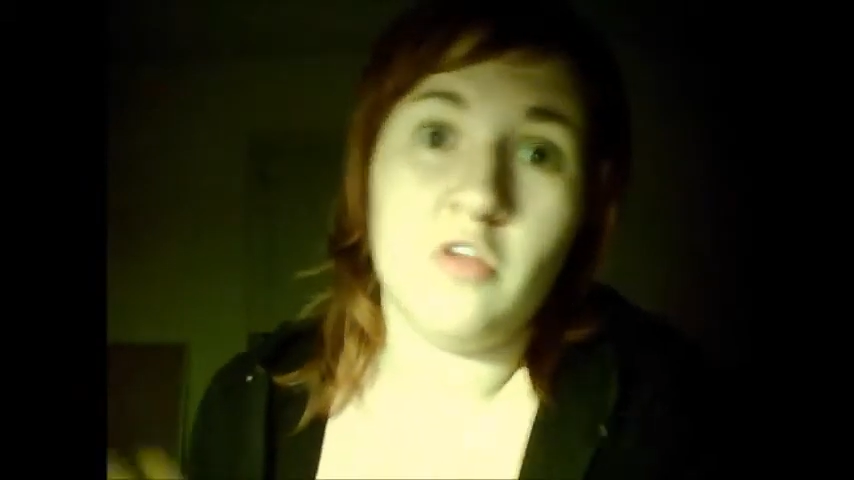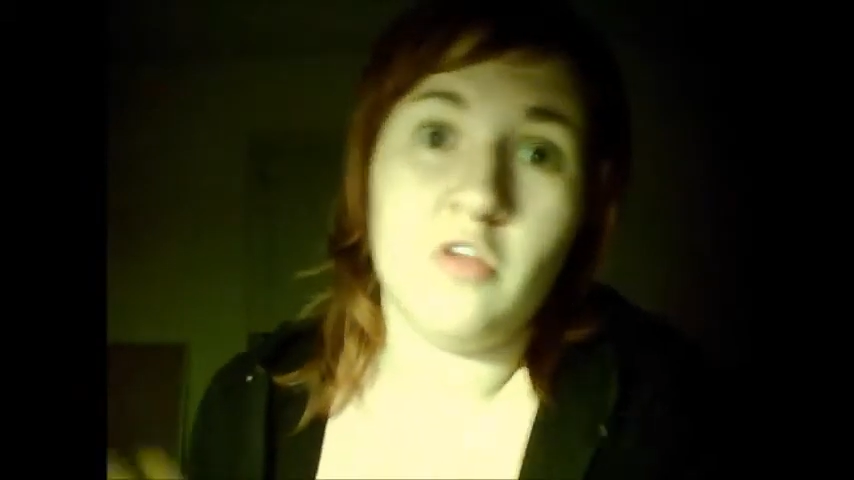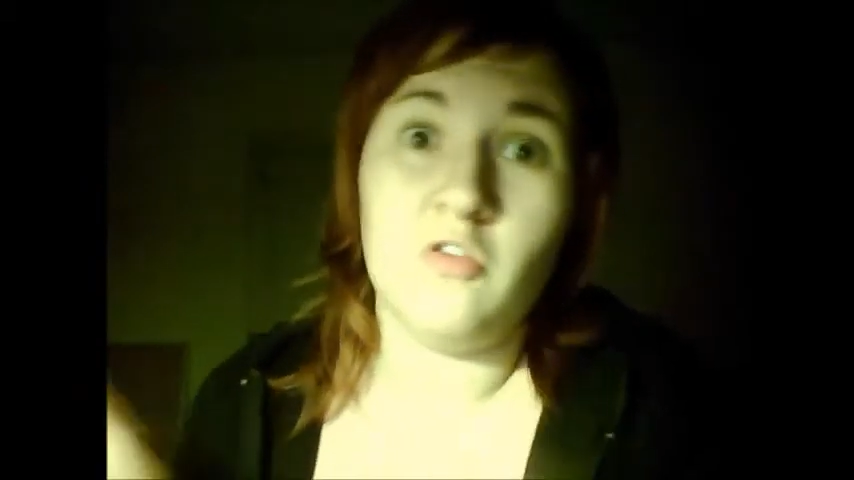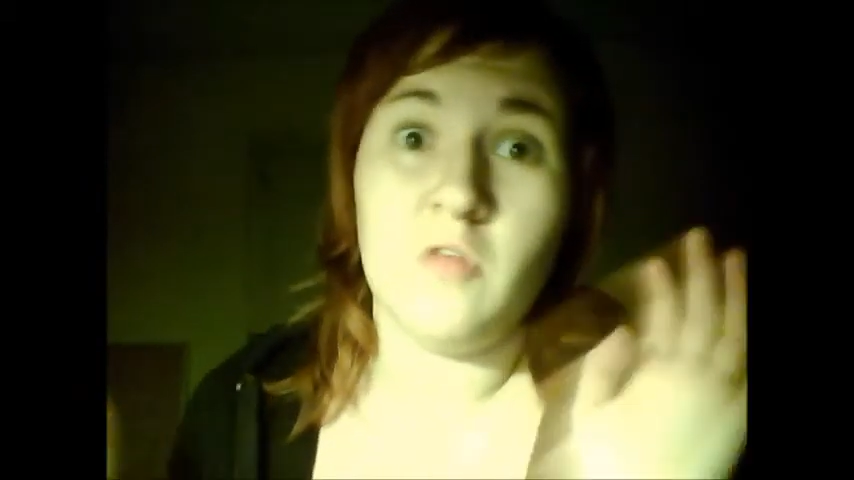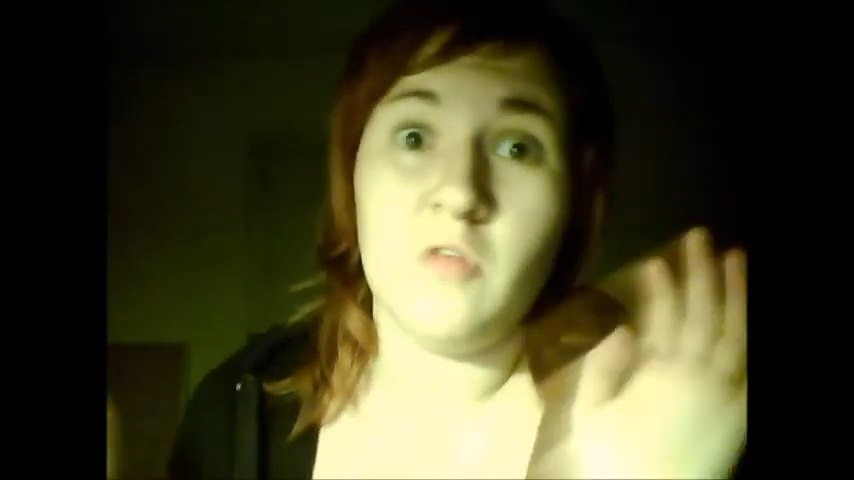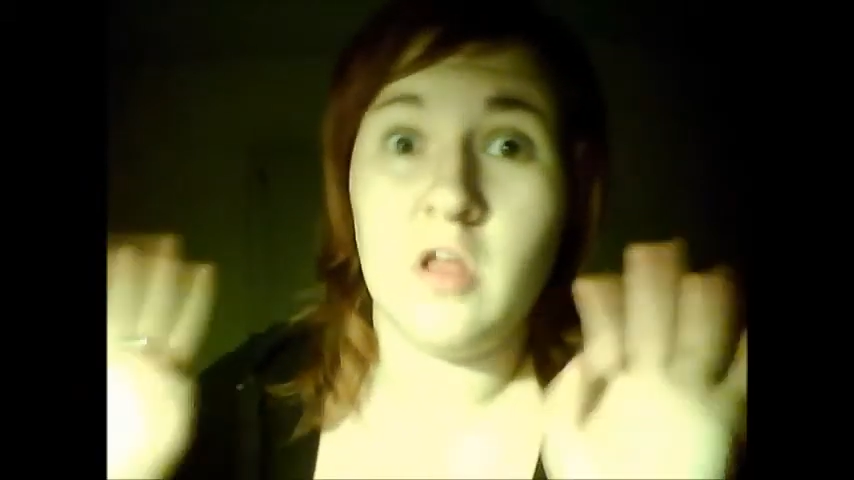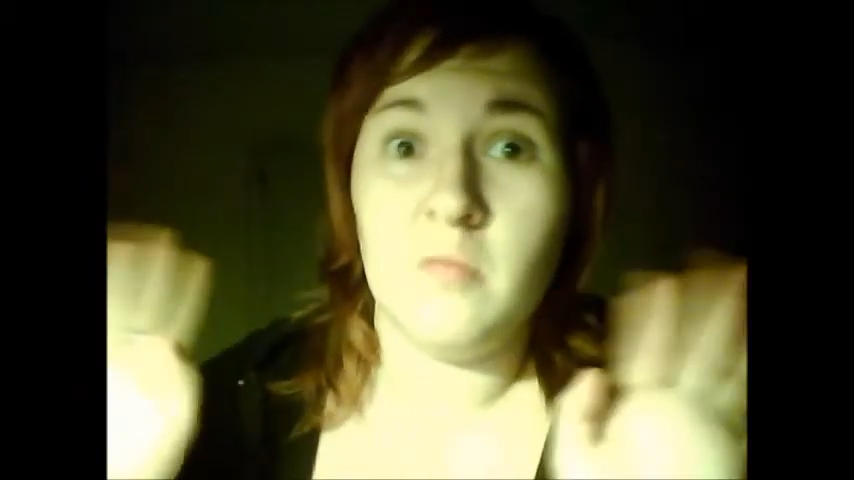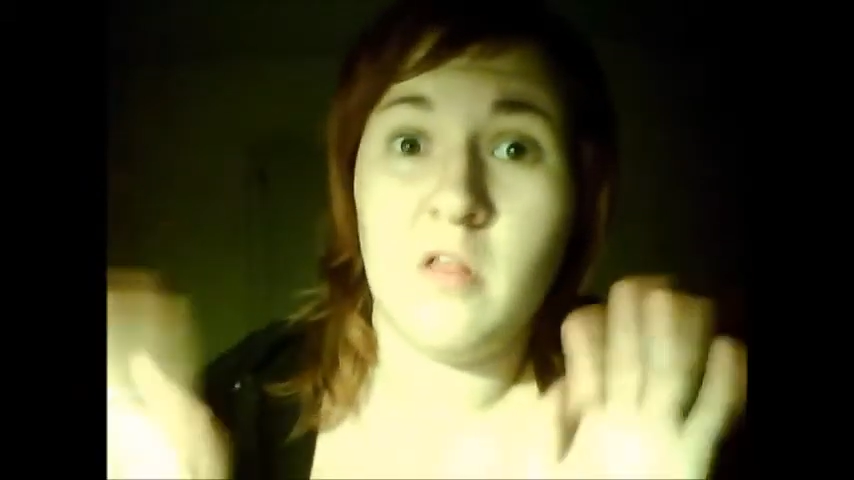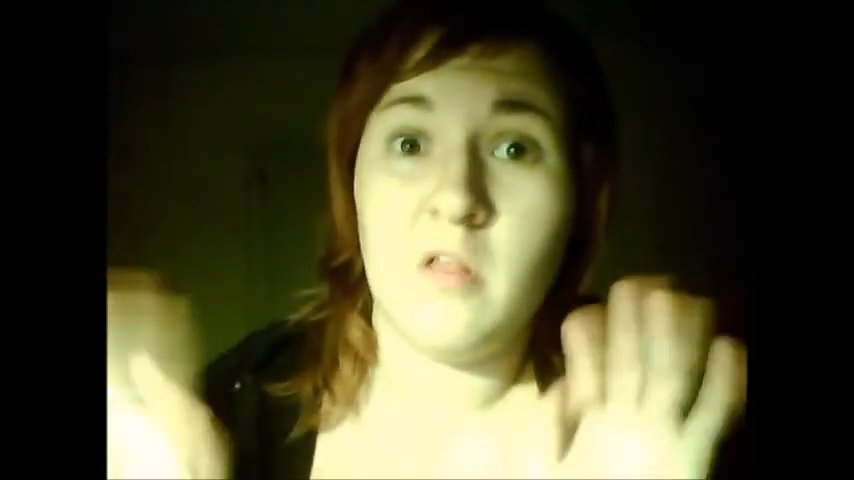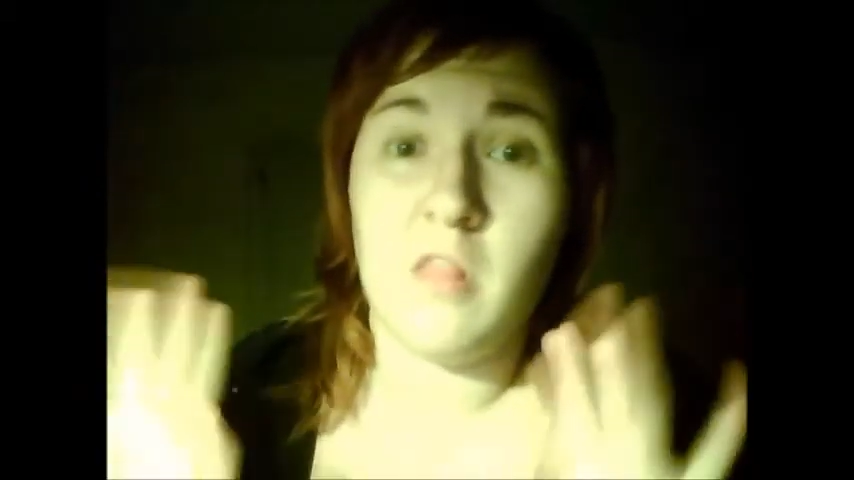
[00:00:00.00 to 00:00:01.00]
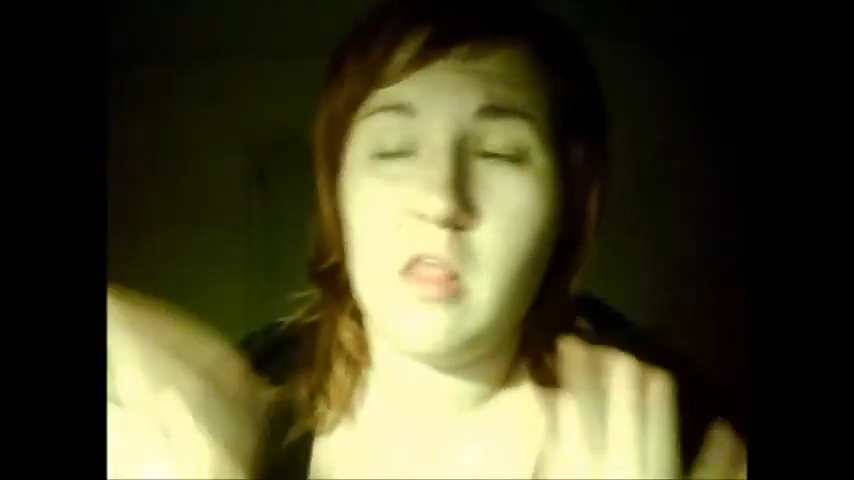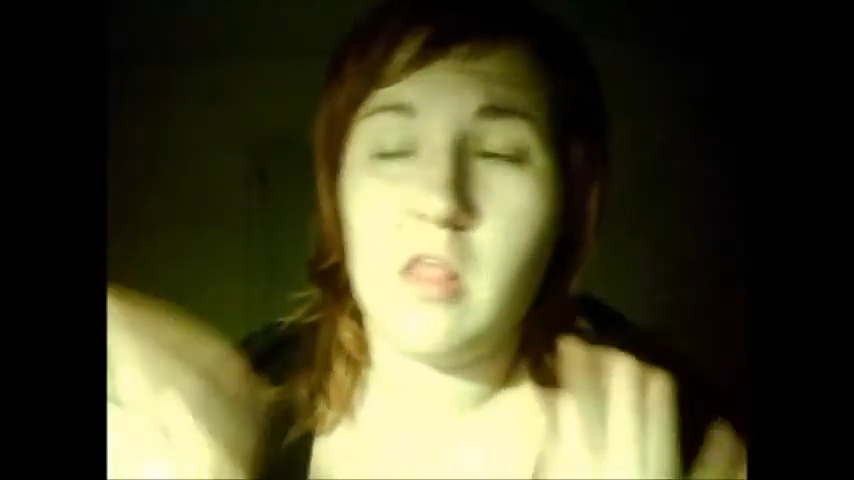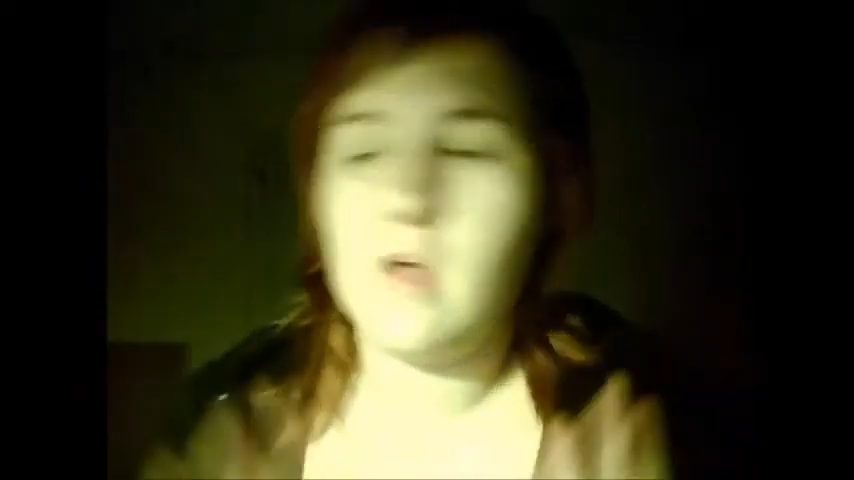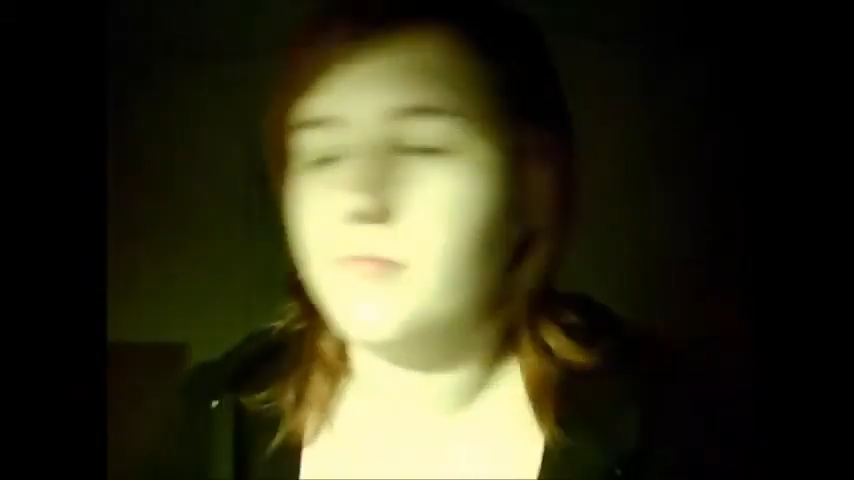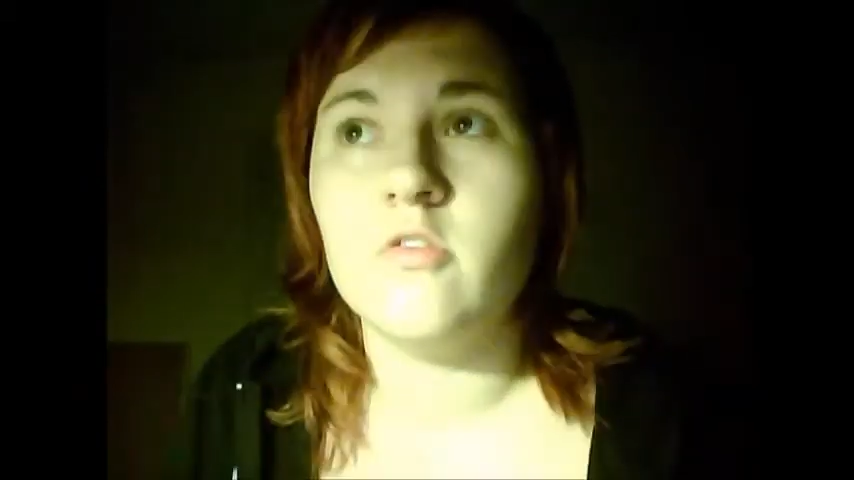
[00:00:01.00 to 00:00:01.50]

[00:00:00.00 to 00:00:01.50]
today, blah blah blah.